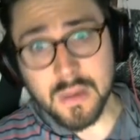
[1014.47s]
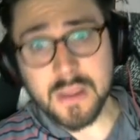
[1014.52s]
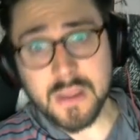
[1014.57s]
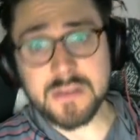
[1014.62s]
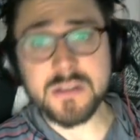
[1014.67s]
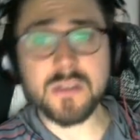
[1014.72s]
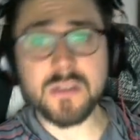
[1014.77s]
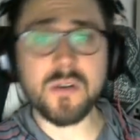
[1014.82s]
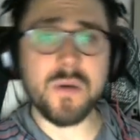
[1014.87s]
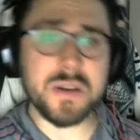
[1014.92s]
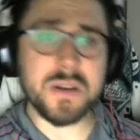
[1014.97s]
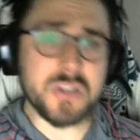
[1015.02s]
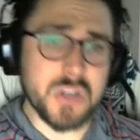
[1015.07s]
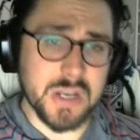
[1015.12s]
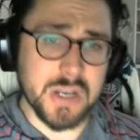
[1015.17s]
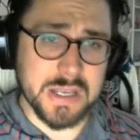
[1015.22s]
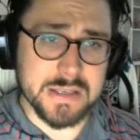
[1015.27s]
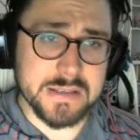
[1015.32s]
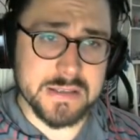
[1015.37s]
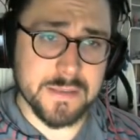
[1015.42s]
So the question
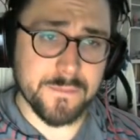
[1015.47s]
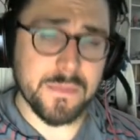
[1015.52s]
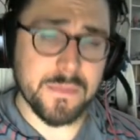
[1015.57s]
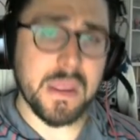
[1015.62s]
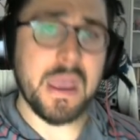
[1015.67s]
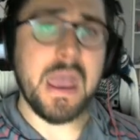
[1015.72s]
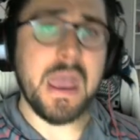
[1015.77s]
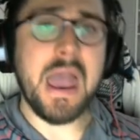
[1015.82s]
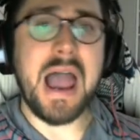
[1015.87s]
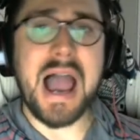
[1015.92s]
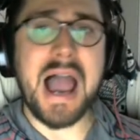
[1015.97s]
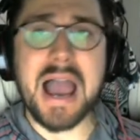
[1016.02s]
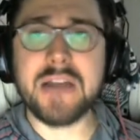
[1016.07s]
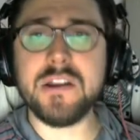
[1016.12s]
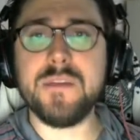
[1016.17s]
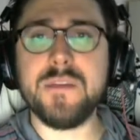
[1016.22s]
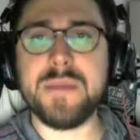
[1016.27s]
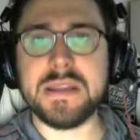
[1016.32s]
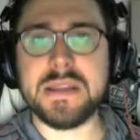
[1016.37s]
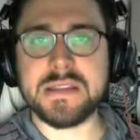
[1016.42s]
is, how do
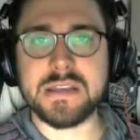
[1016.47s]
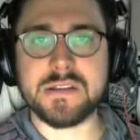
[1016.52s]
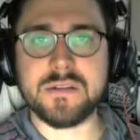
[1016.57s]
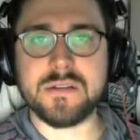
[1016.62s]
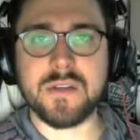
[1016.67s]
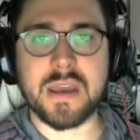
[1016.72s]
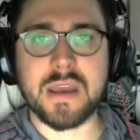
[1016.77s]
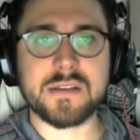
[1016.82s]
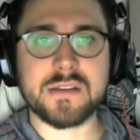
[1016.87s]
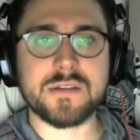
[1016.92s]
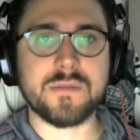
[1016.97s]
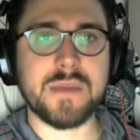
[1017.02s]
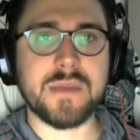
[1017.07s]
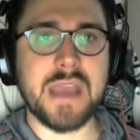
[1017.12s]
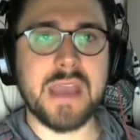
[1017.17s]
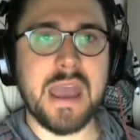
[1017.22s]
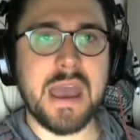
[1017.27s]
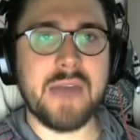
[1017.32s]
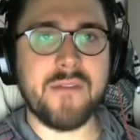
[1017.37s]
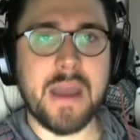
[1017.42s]
you beat these 2 decks? So we
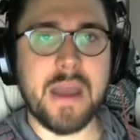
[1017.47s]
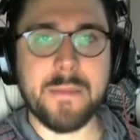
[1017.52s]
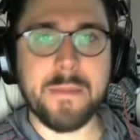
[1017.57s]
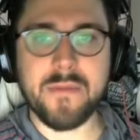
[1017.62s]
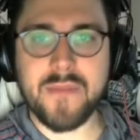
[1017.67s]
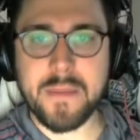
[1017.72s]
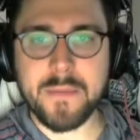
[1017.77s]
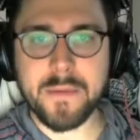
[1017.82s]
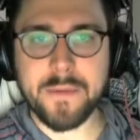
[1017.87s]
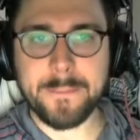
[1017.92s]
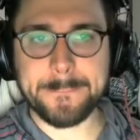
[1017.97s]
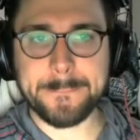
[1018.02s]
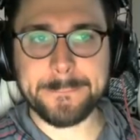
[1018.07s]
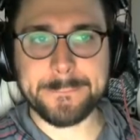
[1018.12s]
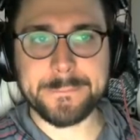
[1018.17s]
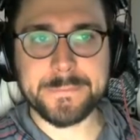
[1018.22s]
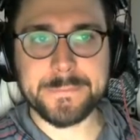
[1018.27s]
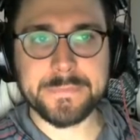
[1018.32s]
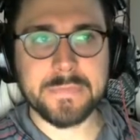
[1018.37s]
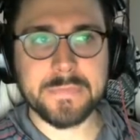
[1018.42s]
have Hyper Viper,
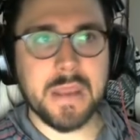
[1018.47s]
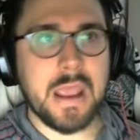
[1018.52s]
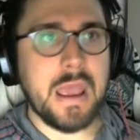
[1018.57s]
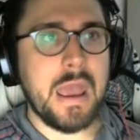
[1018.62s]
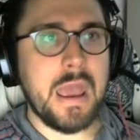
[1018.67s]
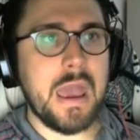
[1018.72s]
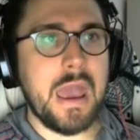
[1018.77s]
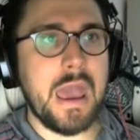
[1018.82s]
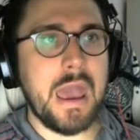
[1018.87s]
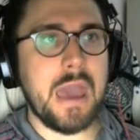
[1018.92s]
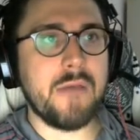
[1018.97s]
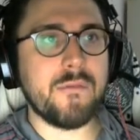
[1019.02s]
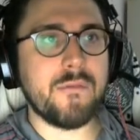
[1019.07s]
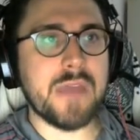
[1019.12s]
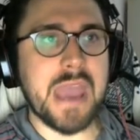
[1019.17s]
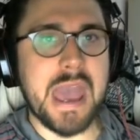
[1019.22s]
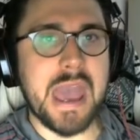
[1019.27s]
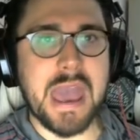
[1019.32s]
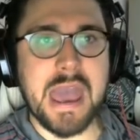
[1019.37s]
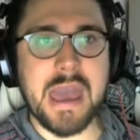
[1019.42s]
and we
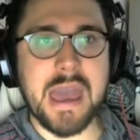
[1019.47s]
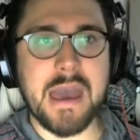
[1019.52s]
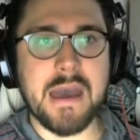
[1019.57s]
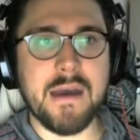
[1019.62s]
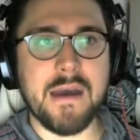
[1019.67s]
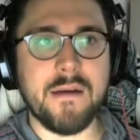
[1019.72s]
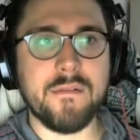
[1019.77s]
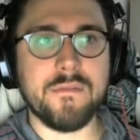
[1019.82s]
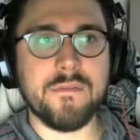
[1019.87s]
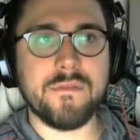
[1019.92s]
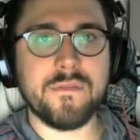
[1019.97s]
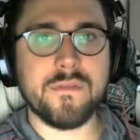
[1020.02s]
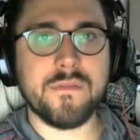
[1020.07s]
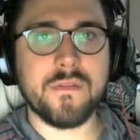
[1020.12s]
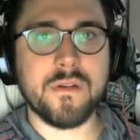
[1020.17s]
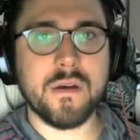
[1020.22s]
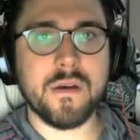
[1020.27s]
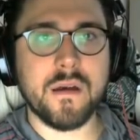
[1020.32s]
have,